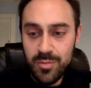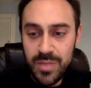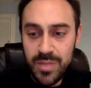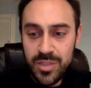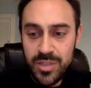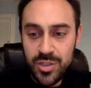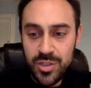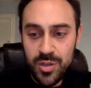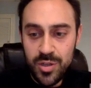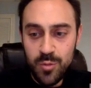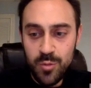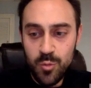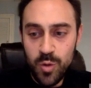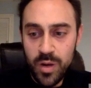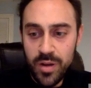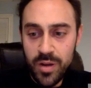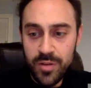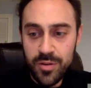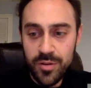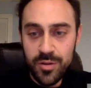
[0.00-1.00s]
mention
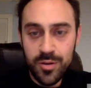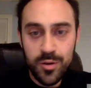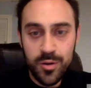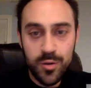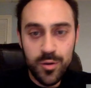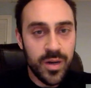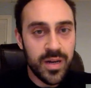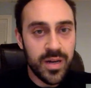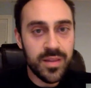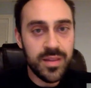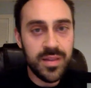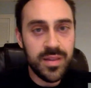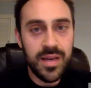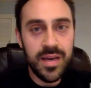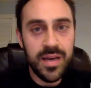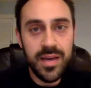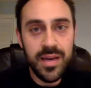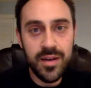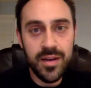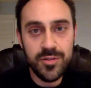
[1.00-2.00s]
one other quick
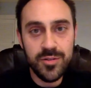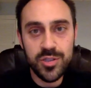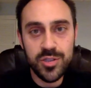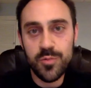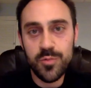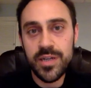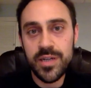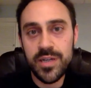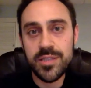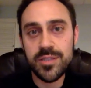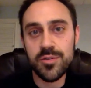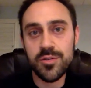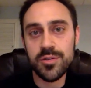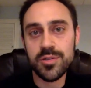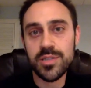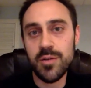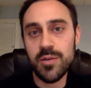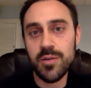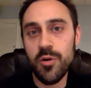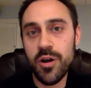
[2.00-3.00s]
thing here, just a
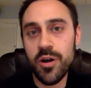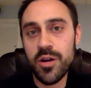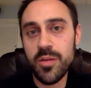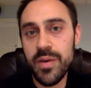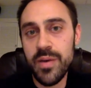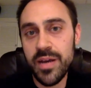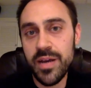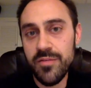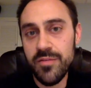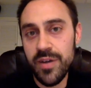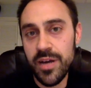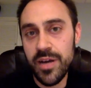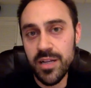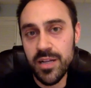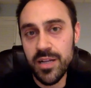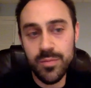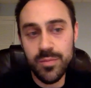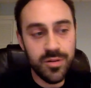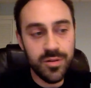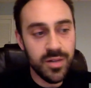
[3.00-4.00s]
resource I wanted to make
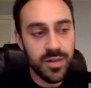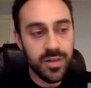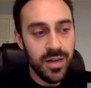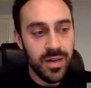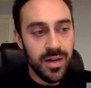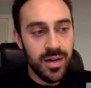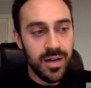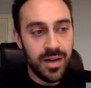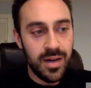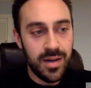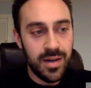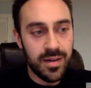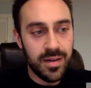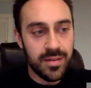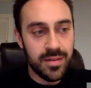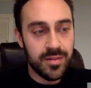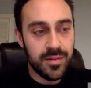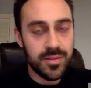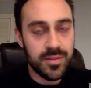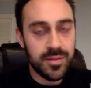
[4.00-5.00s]
available.
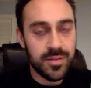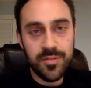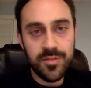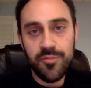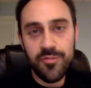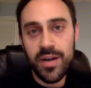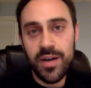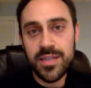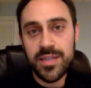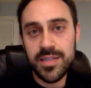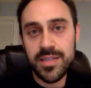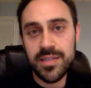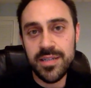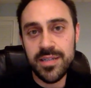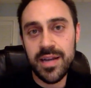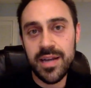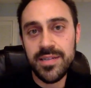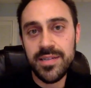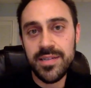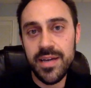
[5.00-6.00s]
There's a phrasing
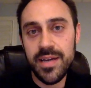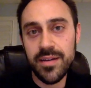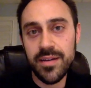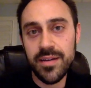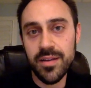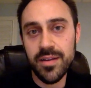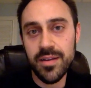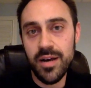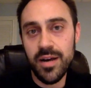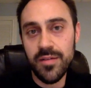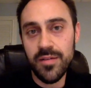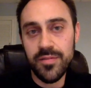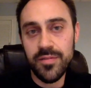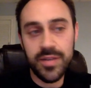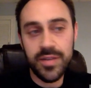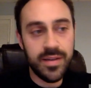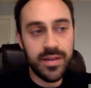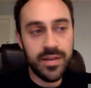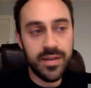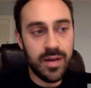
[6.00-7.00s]
that I tend to love,
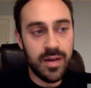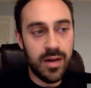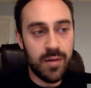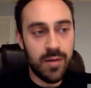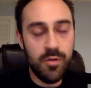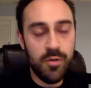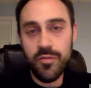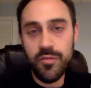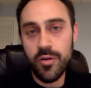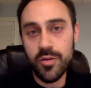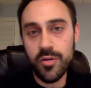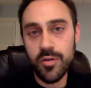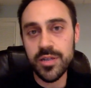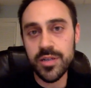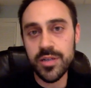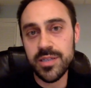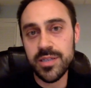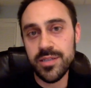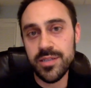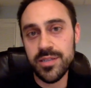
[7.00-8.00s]
and we'll fold
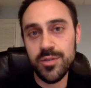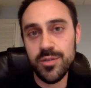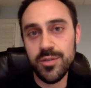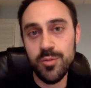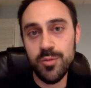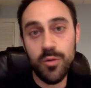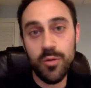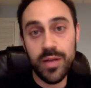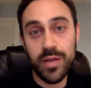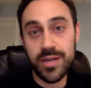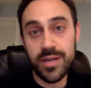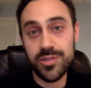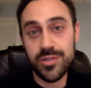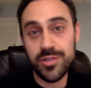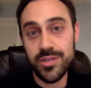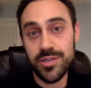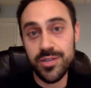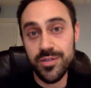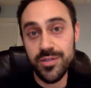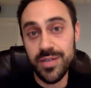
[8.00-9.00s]
this into what we'll
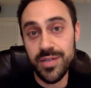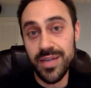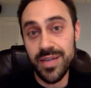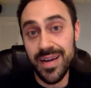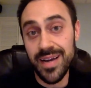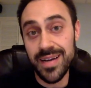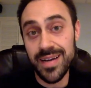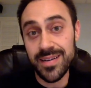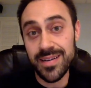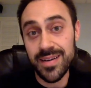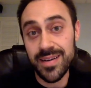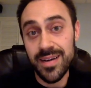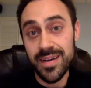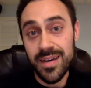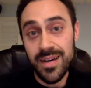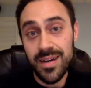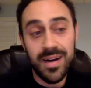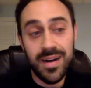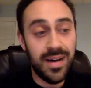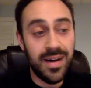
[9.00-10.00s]
actually do tonight.
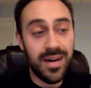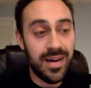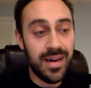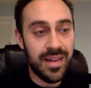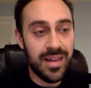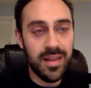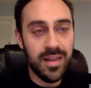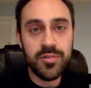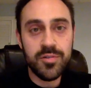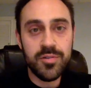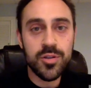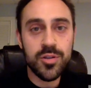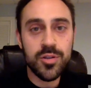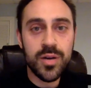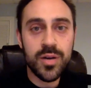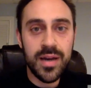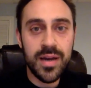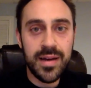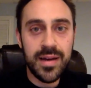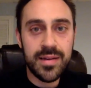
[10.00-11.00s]
And I love to
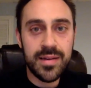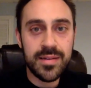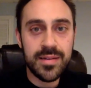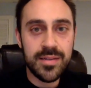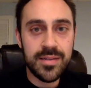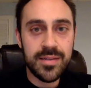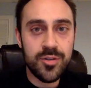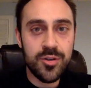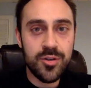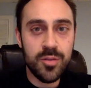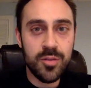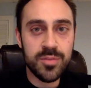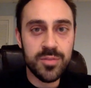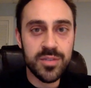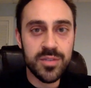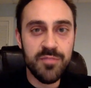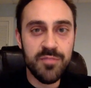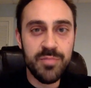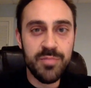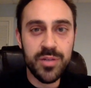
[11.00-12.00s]
look at in
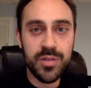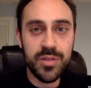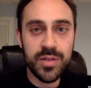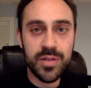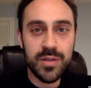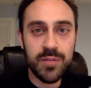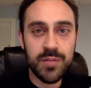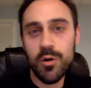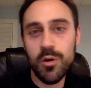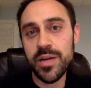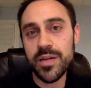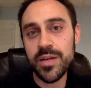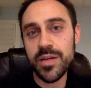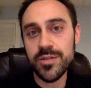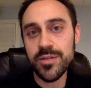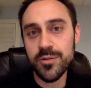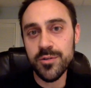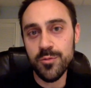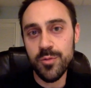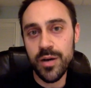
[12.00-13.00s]
terms of building what we
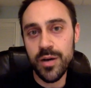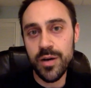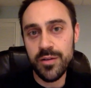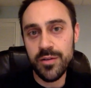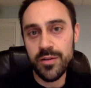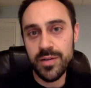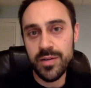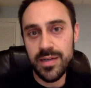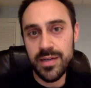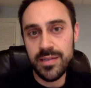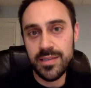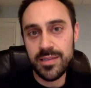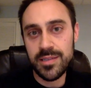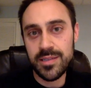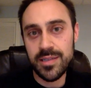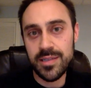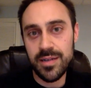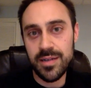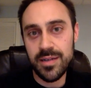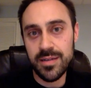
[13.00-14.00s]
do, whether
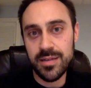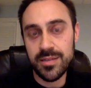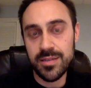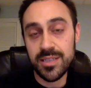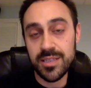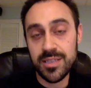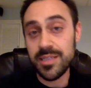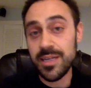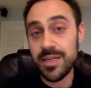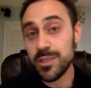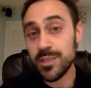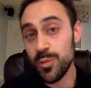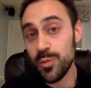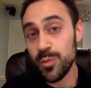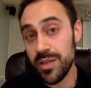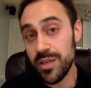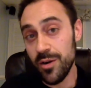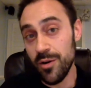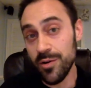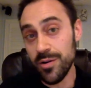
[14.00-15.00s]
it's success
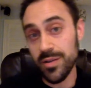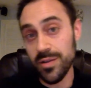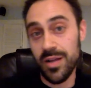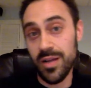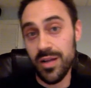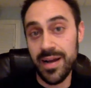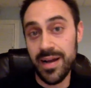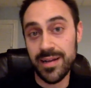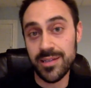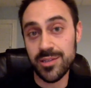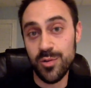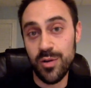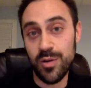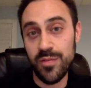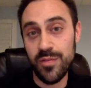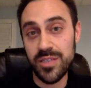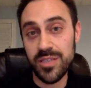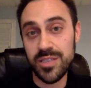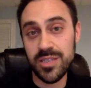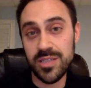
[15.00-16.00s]
within our clients or
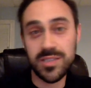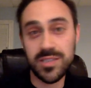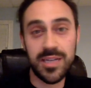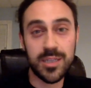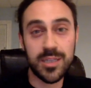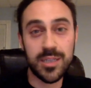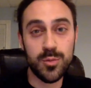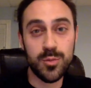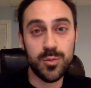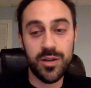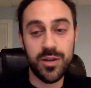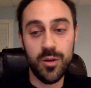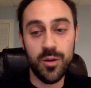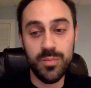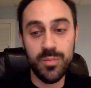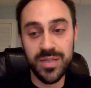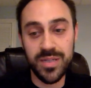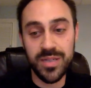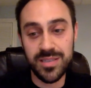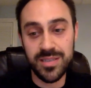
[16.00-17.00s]
even success within our
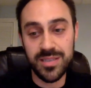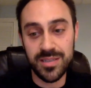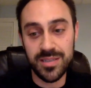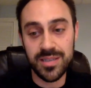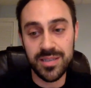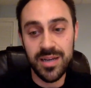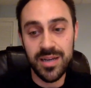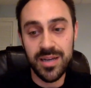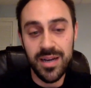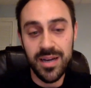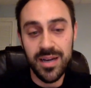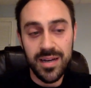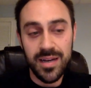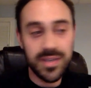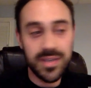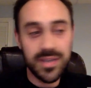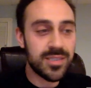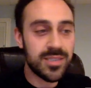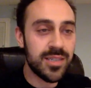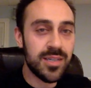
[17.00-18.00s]
business.
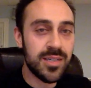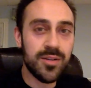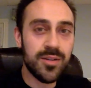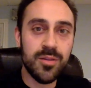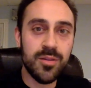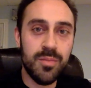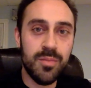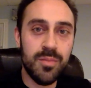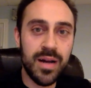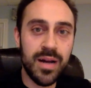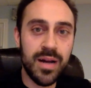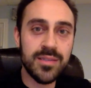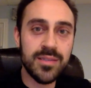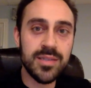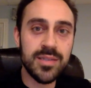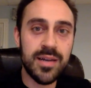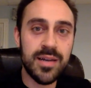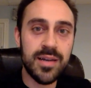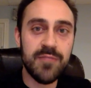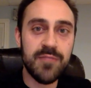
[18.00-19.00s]
Consider the
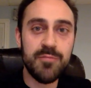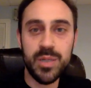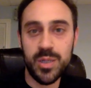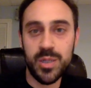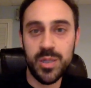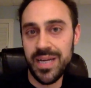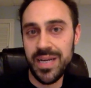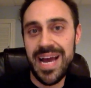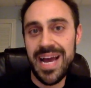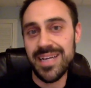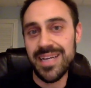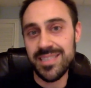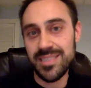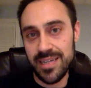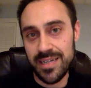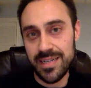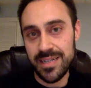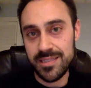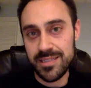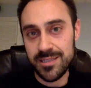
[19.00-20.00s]
mindset of building
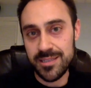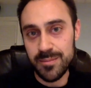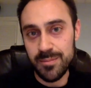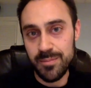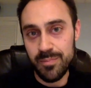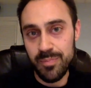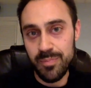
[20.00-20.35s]
assets.